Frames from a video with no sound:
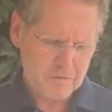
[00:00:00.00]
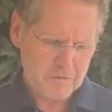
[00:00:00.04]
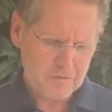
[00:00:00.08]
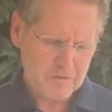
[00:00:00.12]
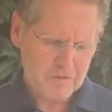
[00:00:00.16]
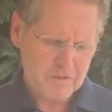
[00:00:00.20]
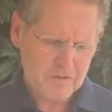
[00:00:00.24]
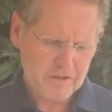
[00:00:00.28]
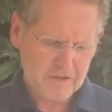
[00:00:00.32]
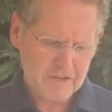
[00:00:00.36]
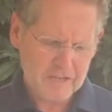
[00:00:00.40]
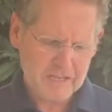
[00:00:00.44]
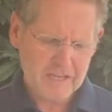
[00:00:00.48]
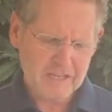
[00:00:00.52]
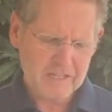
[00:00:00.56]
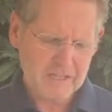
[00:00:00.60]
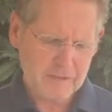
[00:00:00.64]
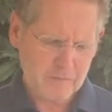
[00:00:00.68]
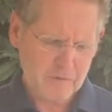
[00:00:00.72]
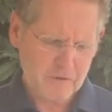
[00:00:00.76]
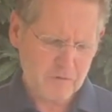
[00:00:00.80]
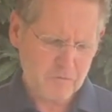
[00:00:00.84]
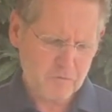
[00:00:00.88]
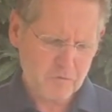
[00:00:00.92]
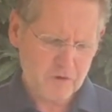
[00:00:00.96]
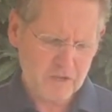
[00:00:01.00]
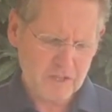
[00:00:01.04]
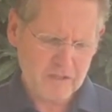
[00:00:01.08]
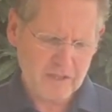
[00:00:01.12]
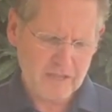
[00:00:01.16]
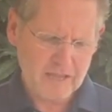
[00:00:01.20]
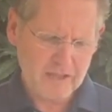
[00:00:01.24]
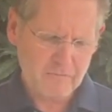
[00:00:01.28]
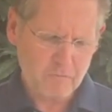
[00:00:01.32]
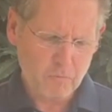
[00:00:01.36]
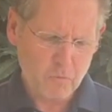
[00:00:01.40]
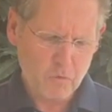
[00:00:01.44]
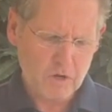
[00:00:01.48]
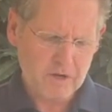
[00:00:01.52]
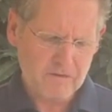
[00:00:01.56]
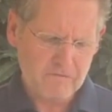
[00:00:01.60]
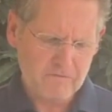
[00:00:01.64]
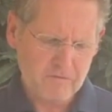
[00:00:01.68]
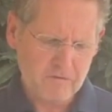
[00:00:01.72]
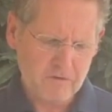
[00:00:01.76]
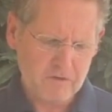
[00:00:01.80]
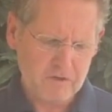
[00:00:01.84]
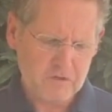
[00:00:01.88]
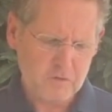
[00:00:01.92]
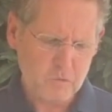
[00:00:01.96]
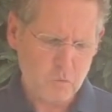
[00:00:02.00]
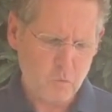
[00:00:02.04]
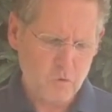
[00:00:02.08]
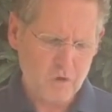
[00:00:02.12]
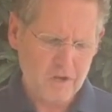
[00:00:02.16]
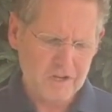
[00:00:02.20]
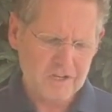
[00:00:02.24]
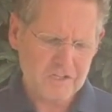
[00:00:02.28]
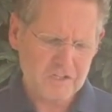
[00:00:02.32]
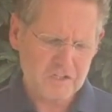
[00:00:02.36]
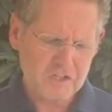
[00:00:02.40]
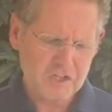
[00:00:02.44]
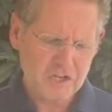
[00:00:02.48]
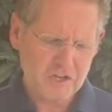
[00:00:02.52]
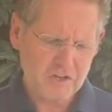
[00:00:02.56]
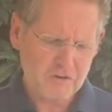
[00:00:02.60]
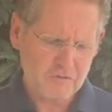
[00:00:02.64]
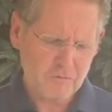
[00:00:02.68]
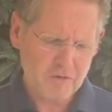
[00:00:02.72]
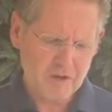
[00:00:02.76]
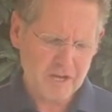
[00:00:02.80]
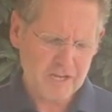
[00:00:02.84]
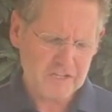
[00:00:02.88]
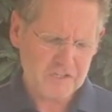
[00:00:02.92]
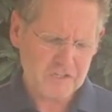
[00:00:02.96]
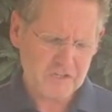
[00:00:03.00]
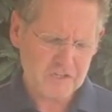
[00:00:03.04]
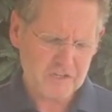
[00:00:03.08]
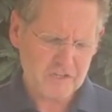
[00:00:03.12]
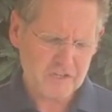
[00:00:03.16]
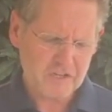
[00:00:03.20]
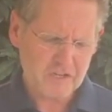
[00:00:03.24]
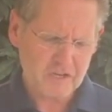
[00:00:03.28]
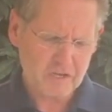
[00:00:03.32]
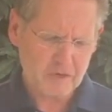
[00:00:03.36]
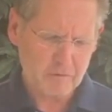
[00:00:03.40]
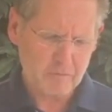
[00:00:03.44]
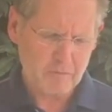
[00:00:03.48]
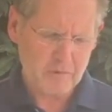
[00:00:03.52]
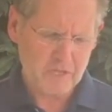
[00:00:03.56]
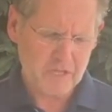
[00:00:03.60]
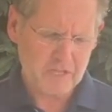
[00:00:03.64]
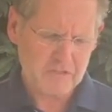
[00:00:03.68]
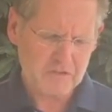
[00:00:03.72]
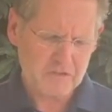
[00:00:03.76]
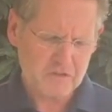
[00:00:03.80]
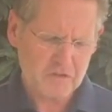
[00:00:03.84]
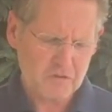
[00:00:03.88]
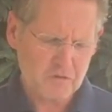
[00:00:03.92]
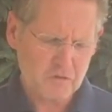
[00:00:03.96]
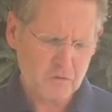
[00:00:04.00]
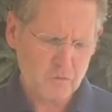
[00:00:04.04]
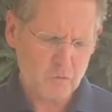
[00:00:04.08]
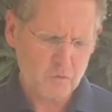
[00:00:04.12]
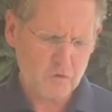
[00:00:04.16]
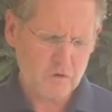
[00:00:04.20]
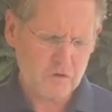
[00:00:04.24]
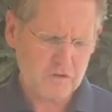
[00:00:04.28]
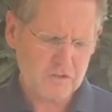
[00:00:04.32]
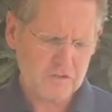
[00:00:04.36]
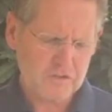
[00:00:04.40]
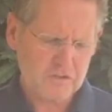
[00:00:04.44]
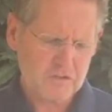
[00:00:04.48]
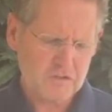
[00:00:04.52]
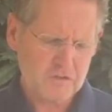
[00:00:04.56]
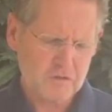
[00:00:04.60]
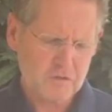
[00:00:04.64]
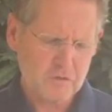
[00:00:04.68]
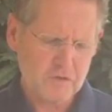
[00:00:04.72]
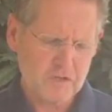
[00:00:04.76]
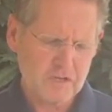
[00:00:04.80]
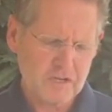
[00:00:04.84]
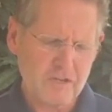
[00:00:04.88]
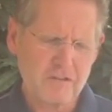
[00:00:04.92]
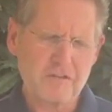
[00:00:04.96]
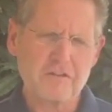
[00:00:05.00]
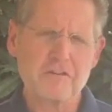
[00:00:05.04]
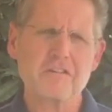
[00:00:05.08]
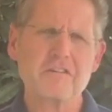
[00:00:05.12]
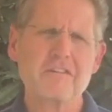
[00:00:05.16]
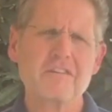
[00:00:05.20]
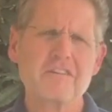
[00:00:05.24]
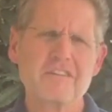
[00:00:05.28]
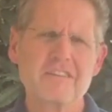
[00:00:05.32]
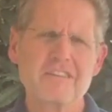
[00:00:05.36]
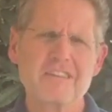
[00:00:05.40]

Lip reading: Again, let me read that one verse. One generation commends your works to another.